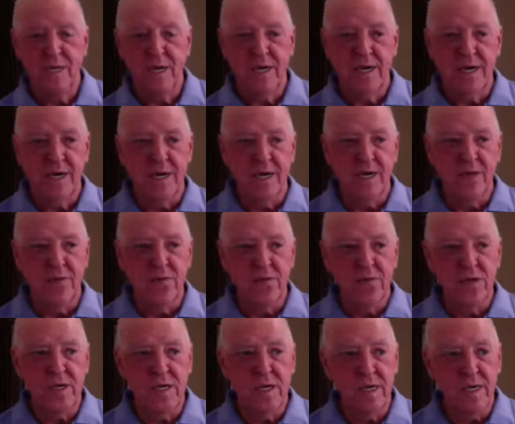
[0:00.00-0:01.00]

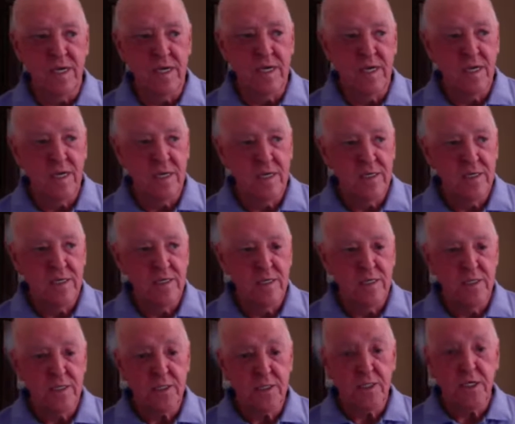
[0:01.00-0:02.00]
the
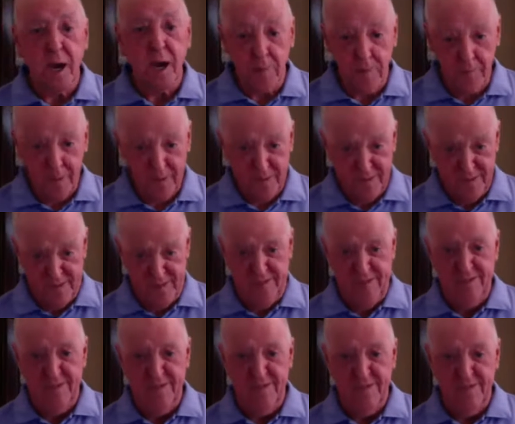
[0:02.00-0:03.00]
scum.
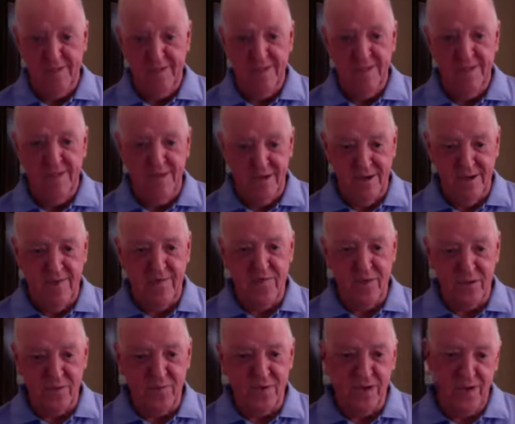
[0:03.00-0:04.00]
of
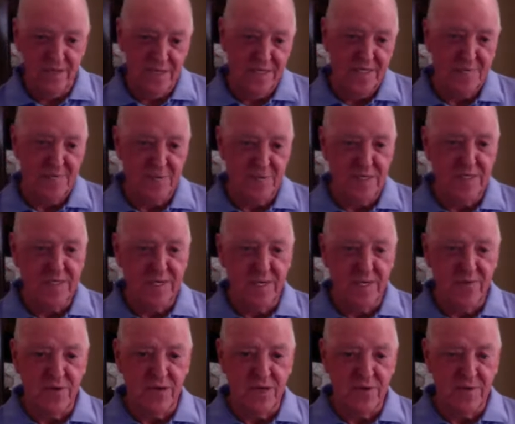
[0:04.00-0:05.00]
red wine. That's
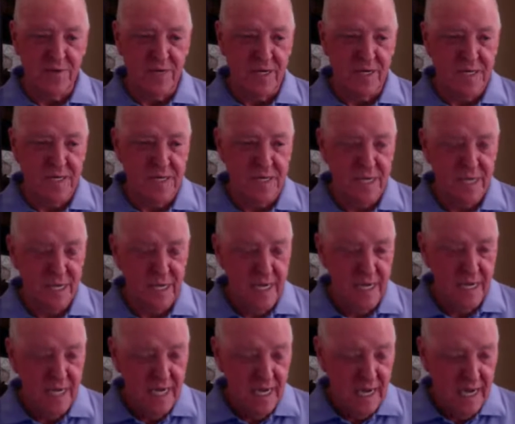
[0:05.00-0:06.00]
basically what it means.
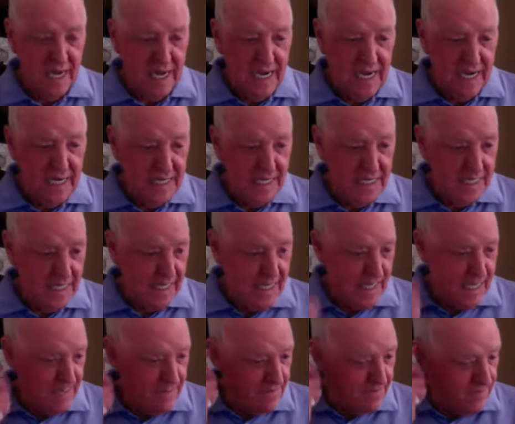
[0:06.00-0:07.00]
And
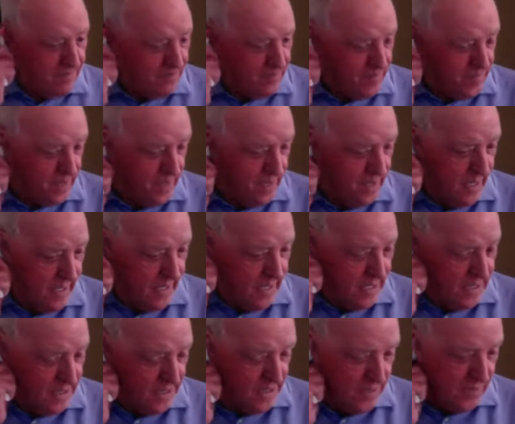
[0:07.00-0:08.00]
yeah,
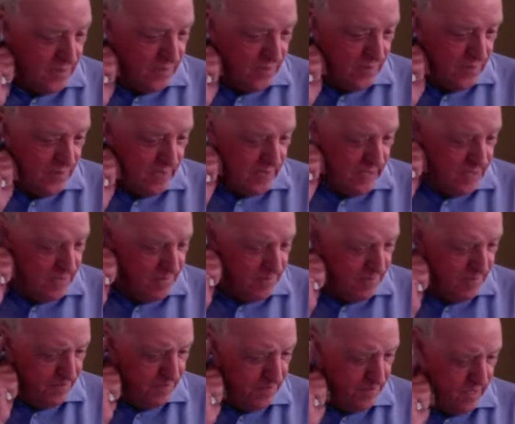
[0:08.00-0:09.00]
so
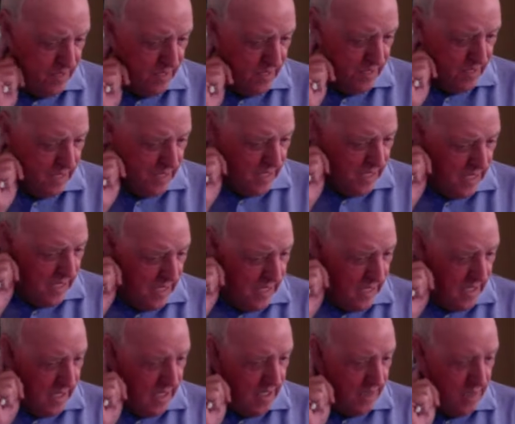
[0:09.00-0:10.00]

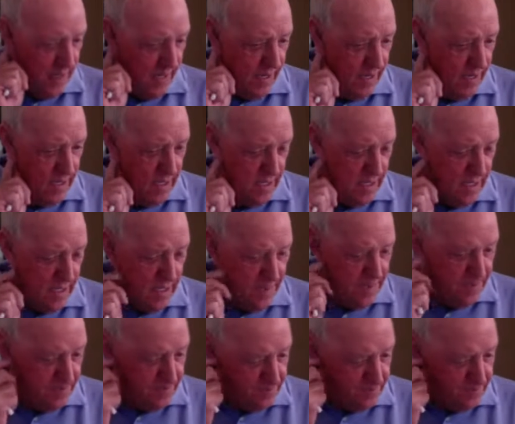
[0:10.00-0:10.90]
and apparently